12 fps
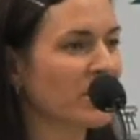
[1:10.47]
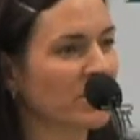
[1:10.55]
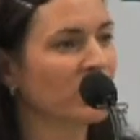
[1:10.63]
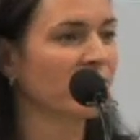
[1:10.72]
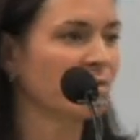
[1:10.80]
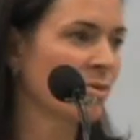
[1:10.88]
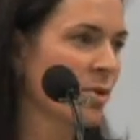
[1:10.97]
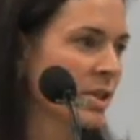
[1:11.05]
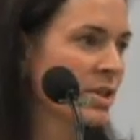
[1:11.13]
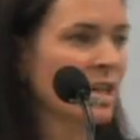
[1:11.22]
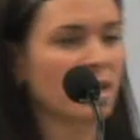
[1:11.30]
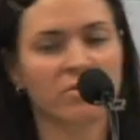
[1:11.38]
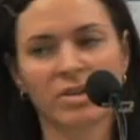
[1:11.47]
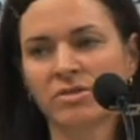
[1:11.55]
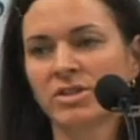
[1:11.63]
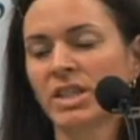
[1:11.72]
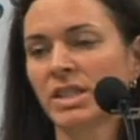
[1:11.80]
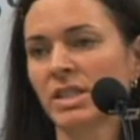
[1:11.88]
you know, 14,
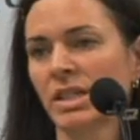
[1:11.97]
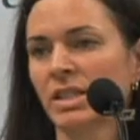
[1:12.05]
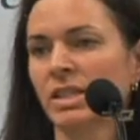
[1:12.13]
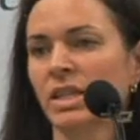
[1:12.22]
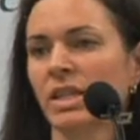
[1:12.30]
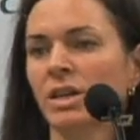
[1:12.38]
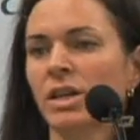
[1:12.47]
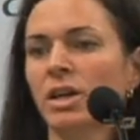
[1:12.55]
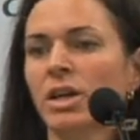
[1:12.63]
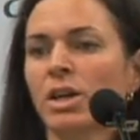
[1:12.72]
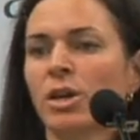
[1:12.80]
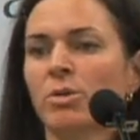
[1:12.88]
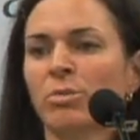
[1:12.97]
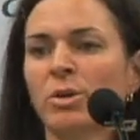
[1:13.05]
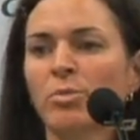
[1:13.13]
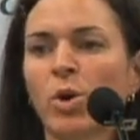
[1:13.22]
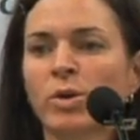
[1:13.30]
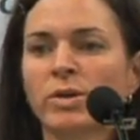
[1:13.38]
15, 16. But